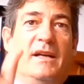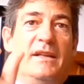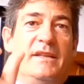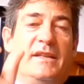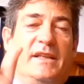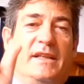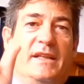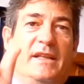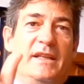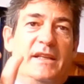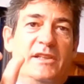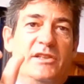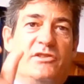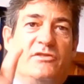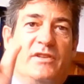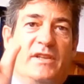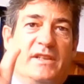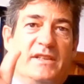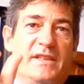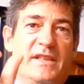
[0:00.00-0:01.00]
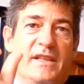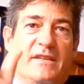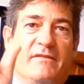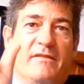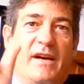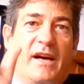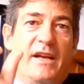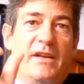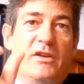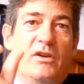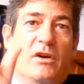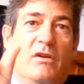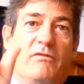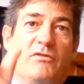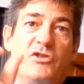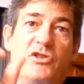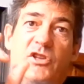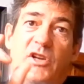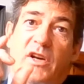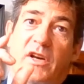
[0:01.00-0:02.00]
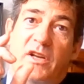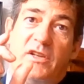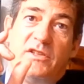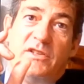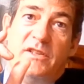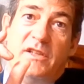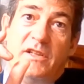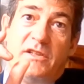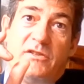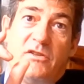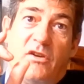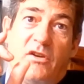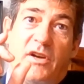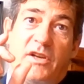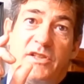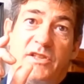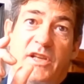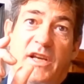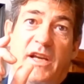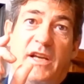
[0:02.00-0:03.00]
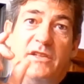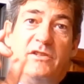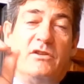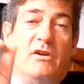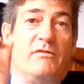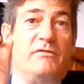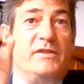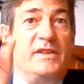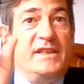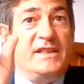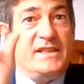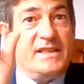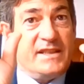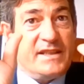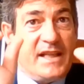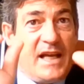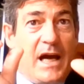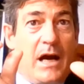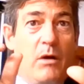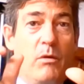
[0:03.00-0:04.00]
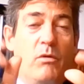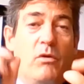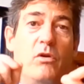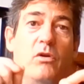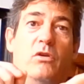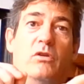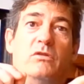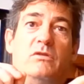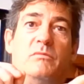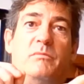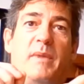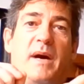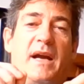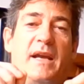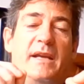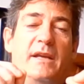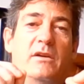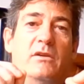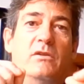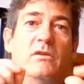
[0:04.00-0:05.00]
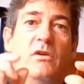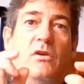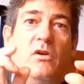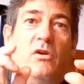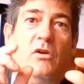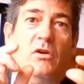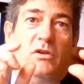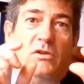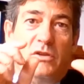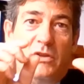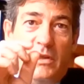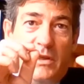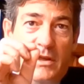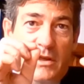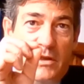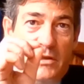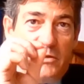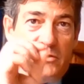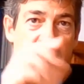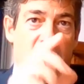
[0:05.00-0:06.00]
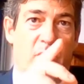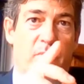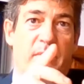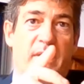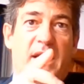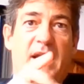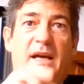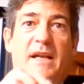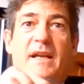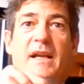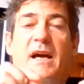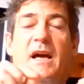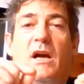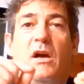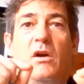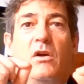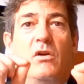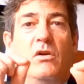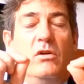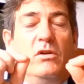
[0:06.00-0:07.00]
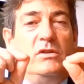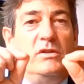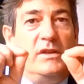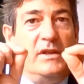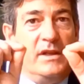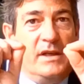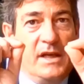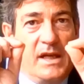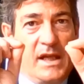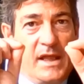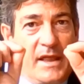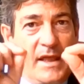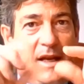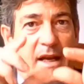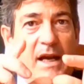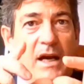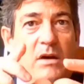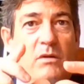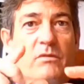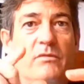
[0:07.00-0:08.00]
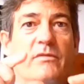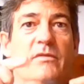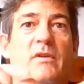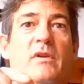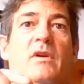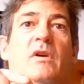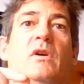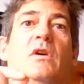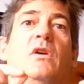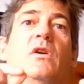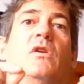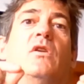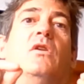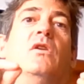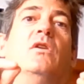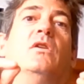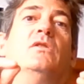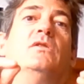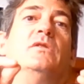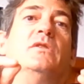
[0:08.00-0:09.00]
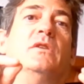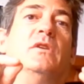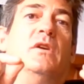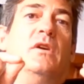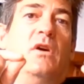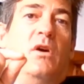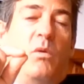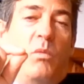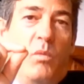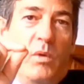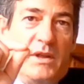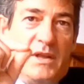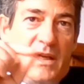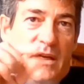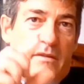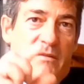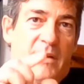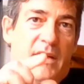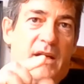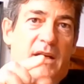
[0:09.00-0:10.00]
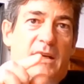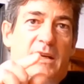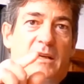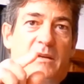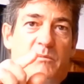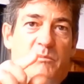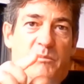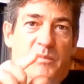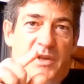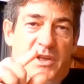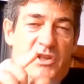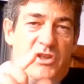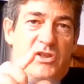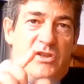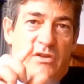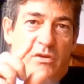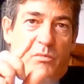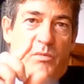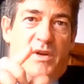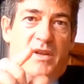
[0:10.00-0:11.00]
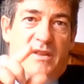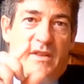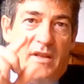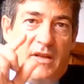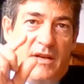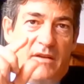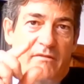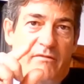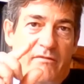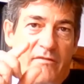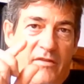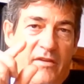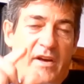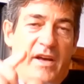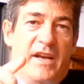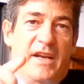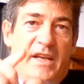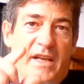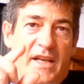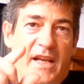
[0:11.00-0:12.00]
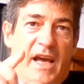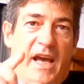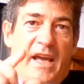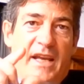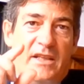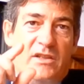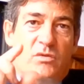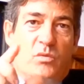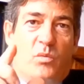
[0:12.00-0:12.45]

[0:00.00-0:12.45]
the intrinsic value of shares in the stock exchange of this town called Baguio, called Sopelana, called Zarauz, called whatever beach with very nice